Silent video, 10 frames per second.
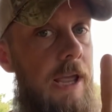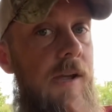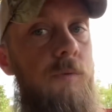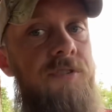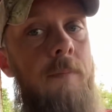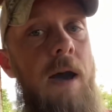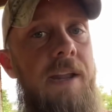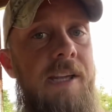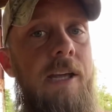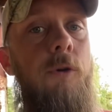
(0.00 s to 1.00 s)
Somebody
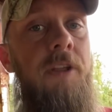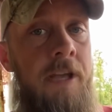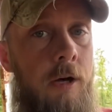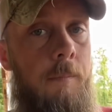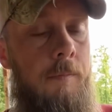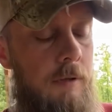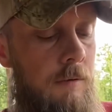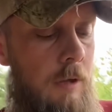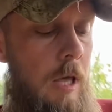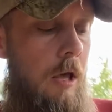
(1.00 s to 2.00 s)
killed him
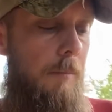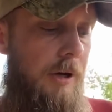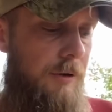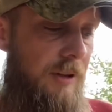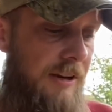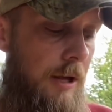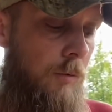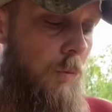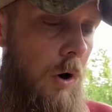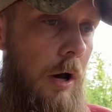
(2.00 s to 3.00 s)
because they didn't
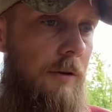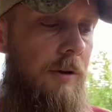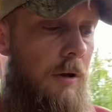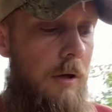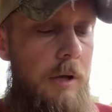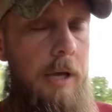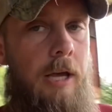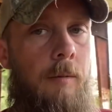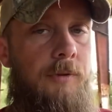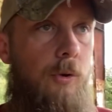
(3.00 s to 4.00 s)
want
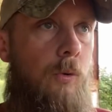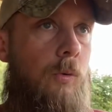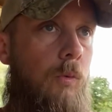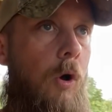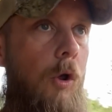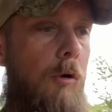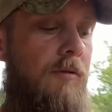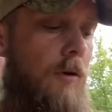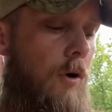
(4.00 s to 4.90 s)
him to roll over on